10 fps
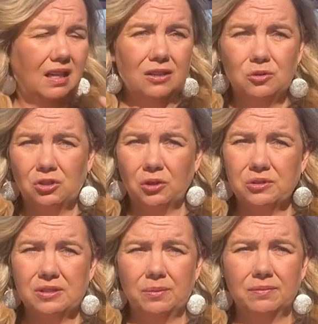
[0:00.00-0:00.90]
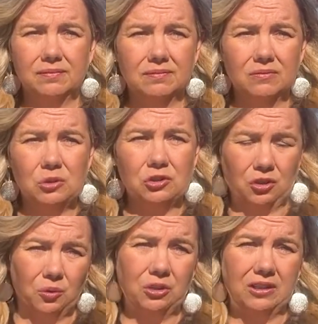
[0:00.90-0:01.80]
You toast them,
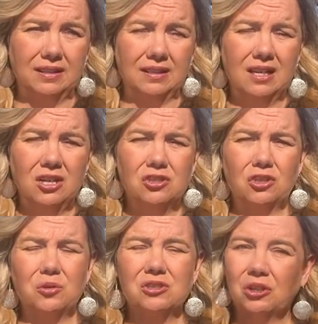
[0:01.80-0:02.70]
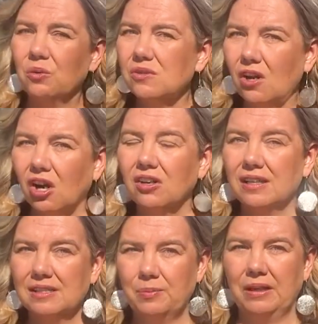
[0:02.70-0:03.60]
so good. So scones
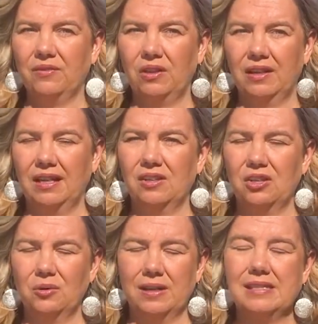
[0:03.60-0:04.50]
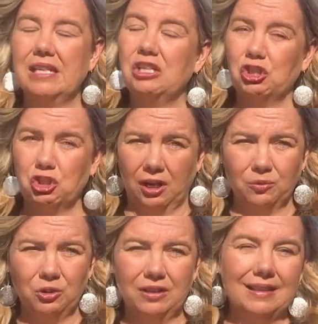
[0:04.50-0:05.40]
aren't as big of a thing in the US in
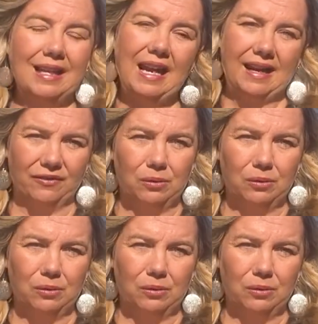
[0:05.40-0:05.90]
general. Like they have